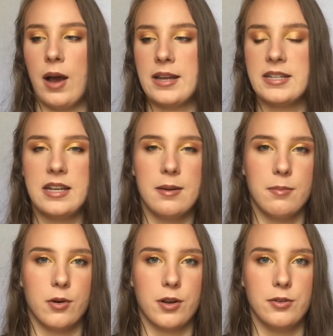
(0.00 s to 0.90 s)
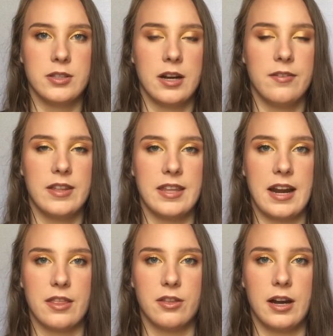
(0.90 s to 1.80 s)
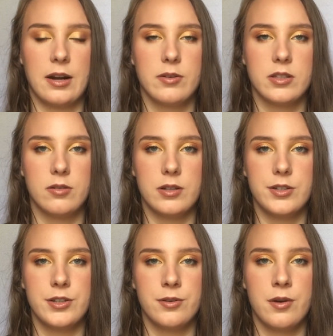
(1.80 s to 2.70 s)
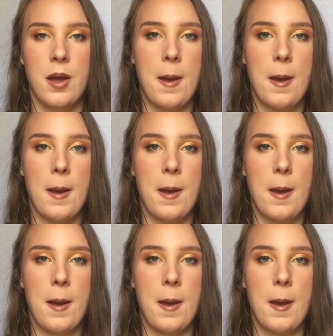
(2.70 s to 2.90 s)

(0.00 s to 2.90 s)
I did get more use out of it than I thought I was going to,